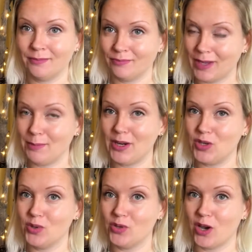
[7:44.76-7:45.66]
get my
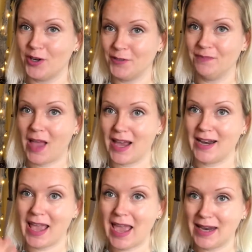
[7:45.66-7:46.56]
shoes on, and
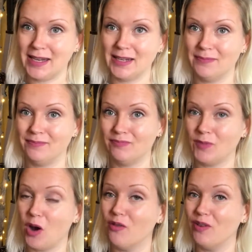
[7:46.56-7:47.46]
head
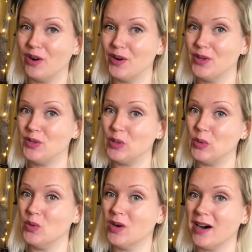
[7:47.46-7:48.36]
over
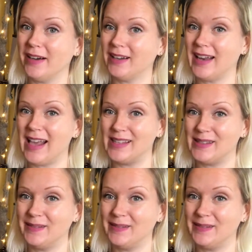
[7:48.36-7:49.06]
to art class.